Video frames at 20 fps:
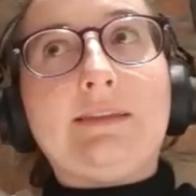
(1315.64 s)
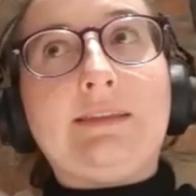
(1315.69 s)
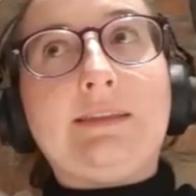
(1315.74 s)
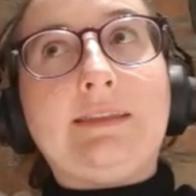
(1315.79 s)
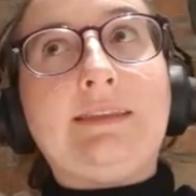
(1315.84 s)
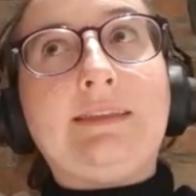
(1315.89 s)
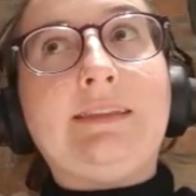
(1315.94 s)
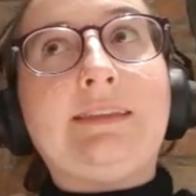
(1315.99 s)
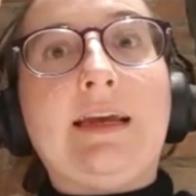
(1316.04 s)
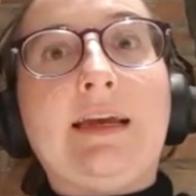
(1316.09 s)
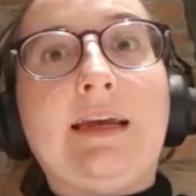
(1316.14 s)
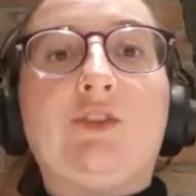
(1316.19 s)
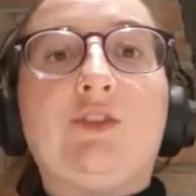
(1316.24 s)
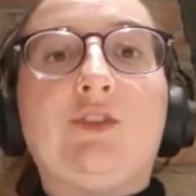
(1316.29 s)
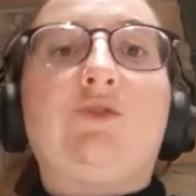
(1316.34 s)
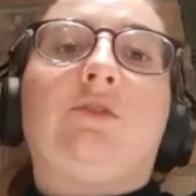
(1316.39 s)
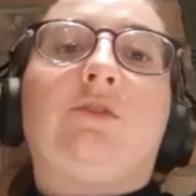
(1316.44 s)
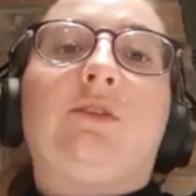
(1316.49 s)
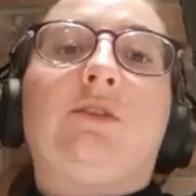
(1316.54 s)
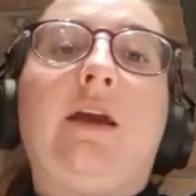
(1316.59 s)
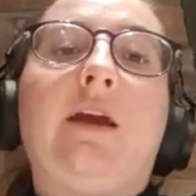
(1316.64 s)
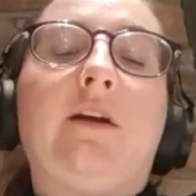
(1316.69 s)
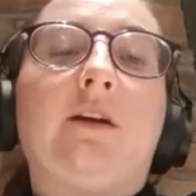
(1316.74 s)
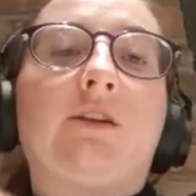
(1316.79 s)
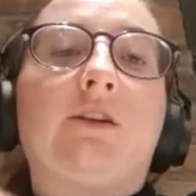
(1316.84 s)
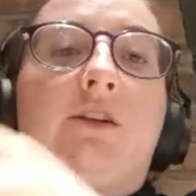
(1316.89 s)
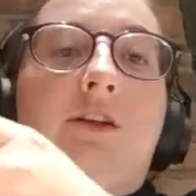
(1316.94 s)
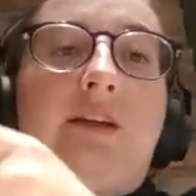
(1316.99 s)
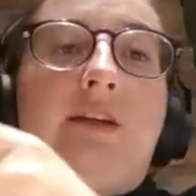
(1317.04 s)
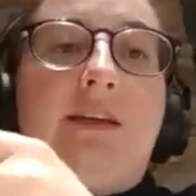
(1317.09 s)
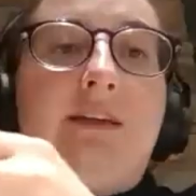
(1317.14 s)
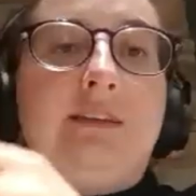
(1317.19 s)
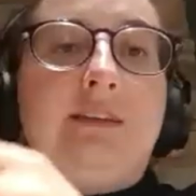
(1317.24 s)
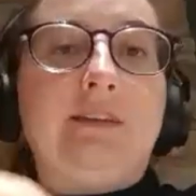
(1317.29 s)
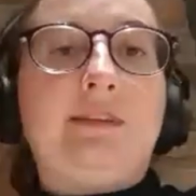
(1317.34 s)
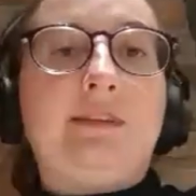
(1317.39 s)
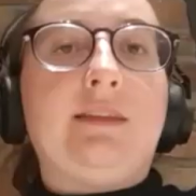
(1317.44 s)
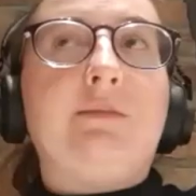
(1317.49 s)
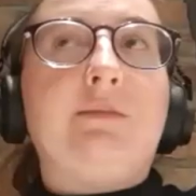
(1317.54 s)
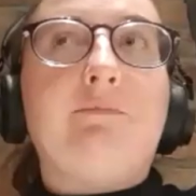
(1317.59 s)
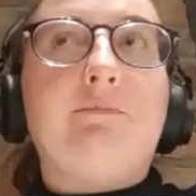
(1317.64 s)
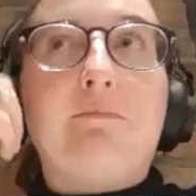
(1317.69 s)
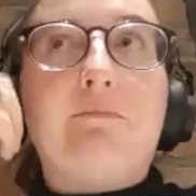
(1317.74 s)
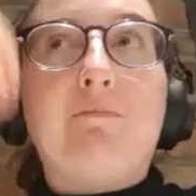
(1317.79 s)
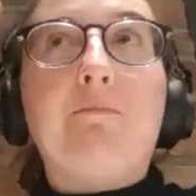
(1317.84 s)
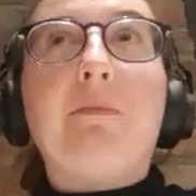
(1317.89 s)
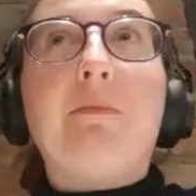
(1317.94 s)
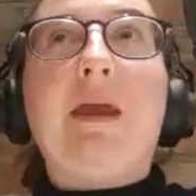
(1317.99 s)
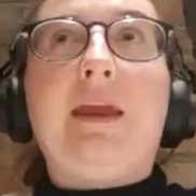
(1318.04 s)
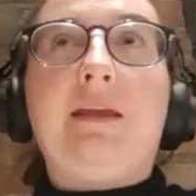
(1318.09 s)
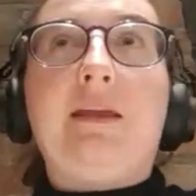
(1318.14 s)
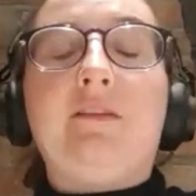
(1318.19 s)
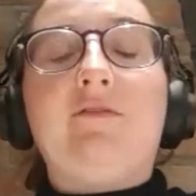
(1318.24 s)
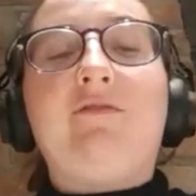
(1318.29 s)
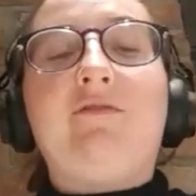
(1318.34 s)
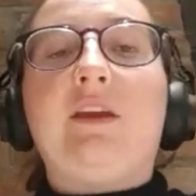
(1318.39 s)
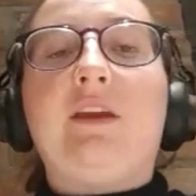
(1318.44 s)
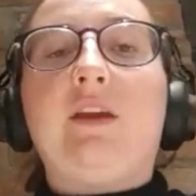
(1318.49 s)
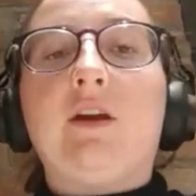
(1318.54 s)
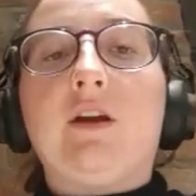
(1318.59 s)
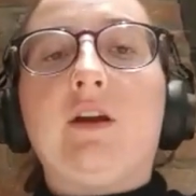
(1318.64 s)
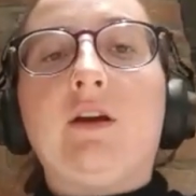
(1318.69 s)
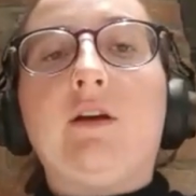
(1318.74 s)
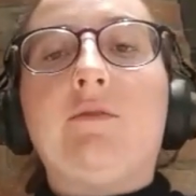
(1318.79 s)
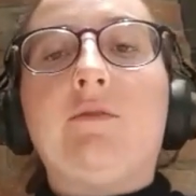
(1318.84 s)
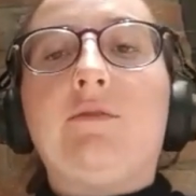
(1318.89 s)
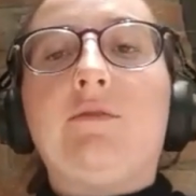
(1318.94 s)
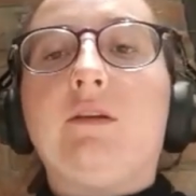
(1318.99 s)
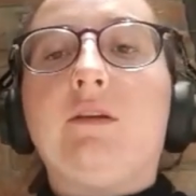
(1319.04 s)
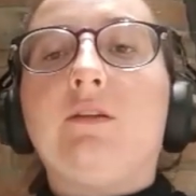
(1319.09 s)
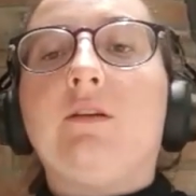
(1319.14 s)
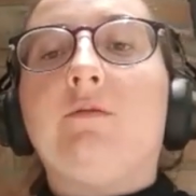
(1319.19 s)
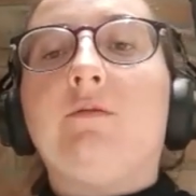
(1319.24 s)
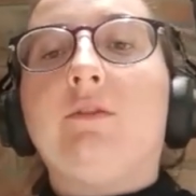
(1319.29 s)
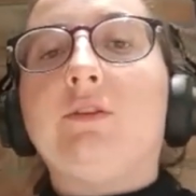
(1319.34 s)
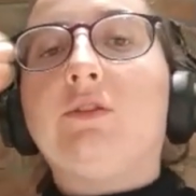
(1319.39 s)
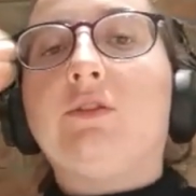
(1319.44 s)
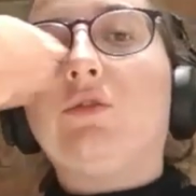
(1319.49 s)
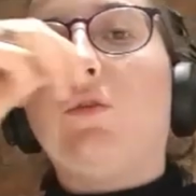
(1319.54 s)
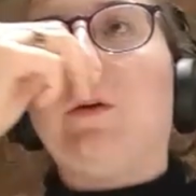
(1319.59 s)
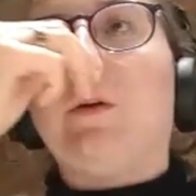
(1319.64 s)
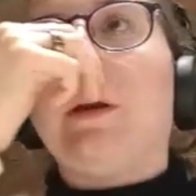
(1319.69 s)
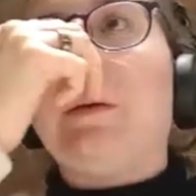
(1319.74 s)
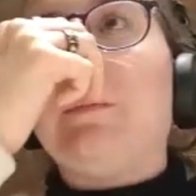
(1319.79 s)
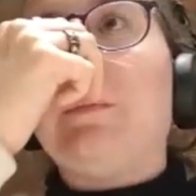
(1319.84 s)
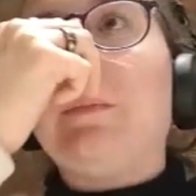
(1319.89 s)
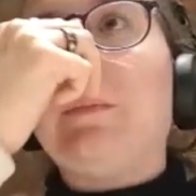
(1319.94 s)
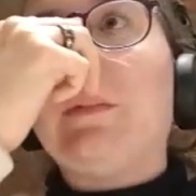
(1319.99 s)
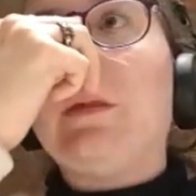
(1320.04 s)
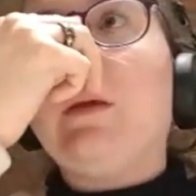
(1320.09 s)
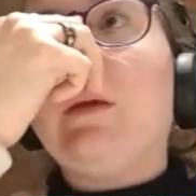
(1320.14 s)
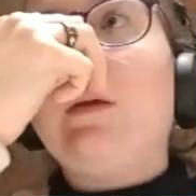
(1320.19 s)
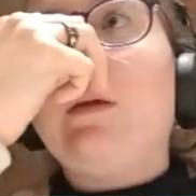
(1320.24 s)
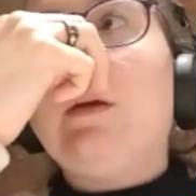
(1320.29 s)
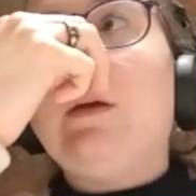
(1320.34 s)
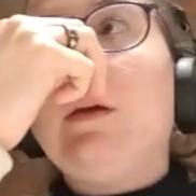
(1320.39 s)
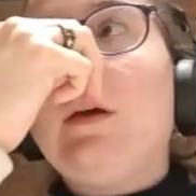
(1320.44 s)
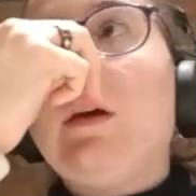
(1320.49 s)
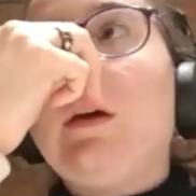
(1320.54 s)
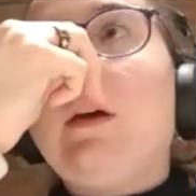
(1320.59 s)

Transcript: central character. He's the main figure of the, of the story. Mm-hmm.